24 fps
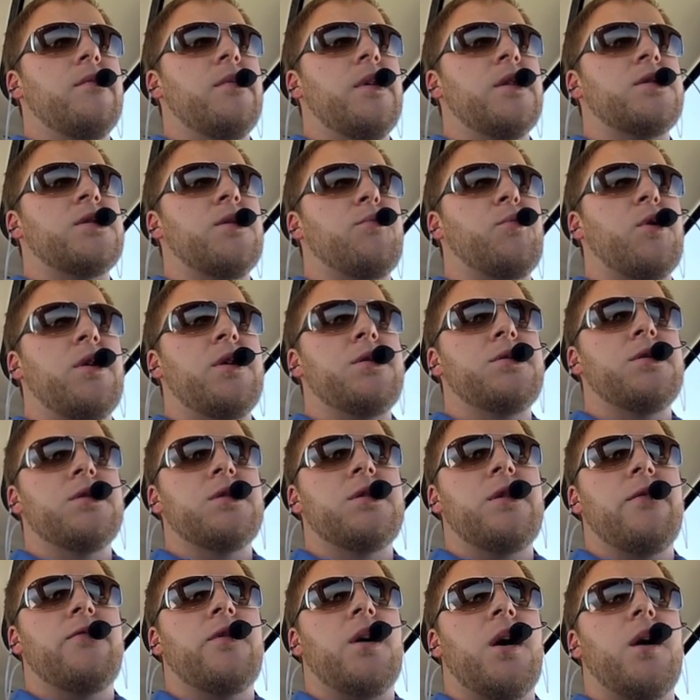It's a pretty
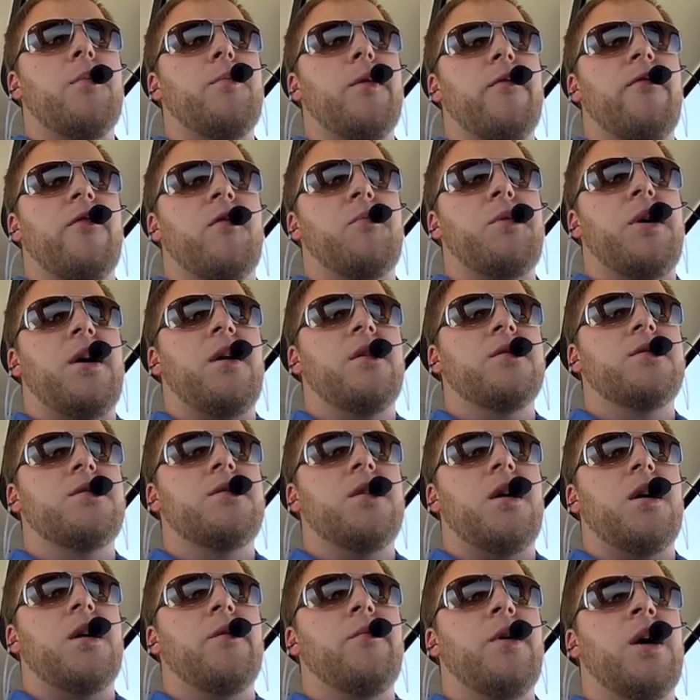sensitive topic for pilots
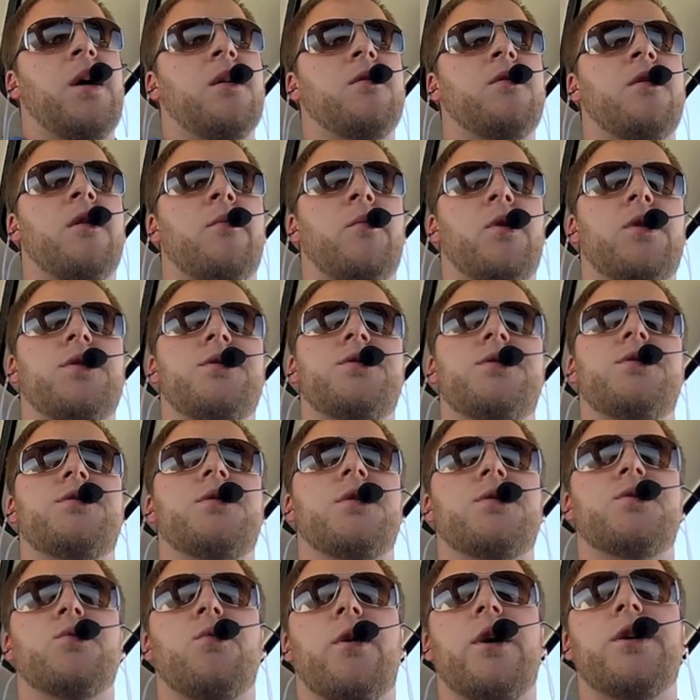to talk about, emergency
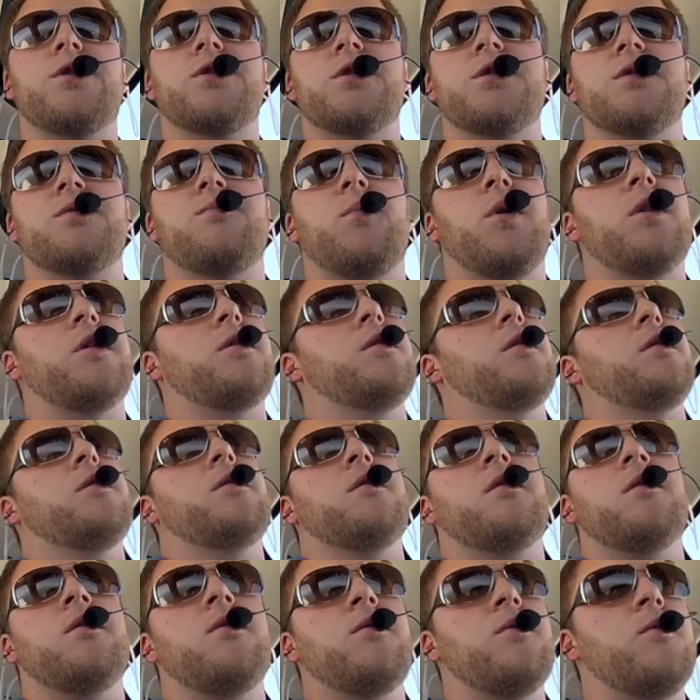situations. But
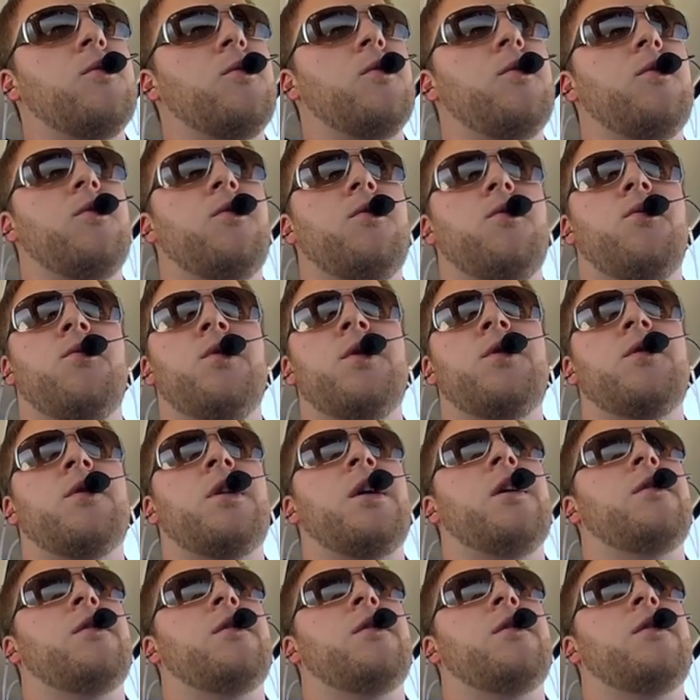when you're